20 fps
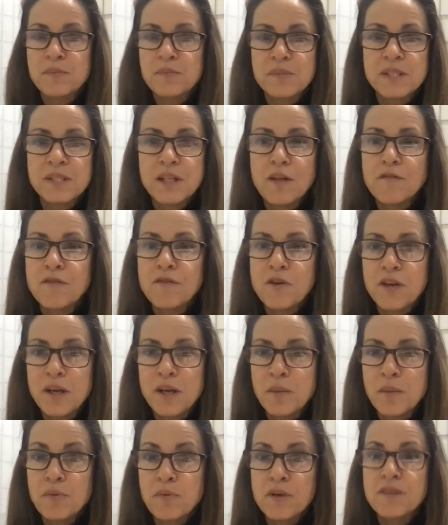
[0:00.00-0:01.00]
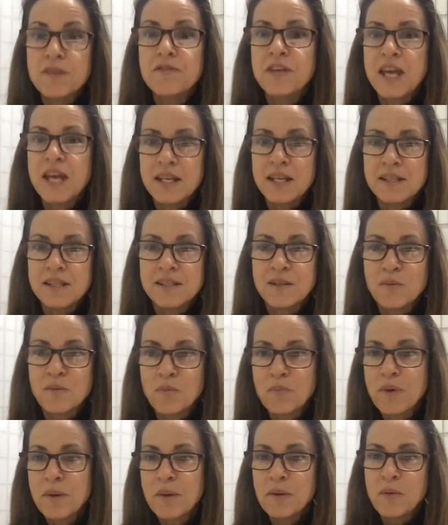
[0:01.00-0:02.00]
cell phone in a briefcase
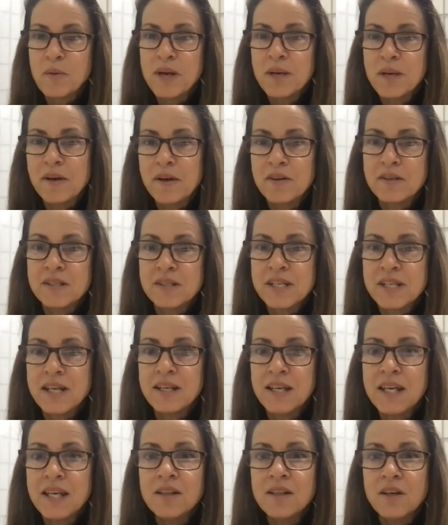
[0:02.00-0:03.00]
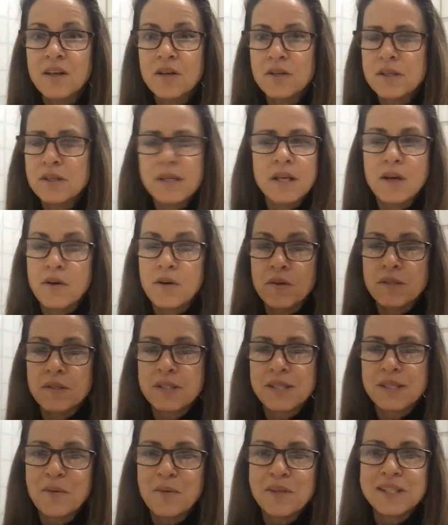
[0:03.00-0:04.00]
that probably weighed about 10
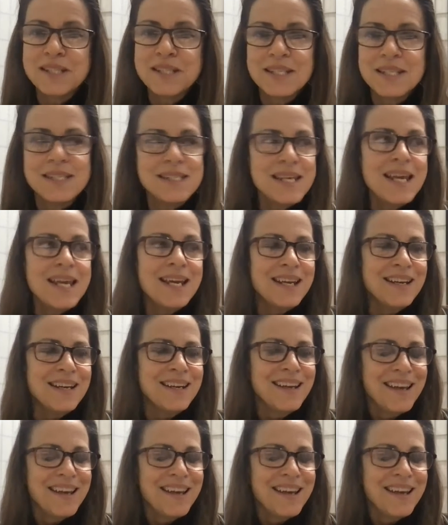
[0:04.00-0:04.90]
kilos, it was insane.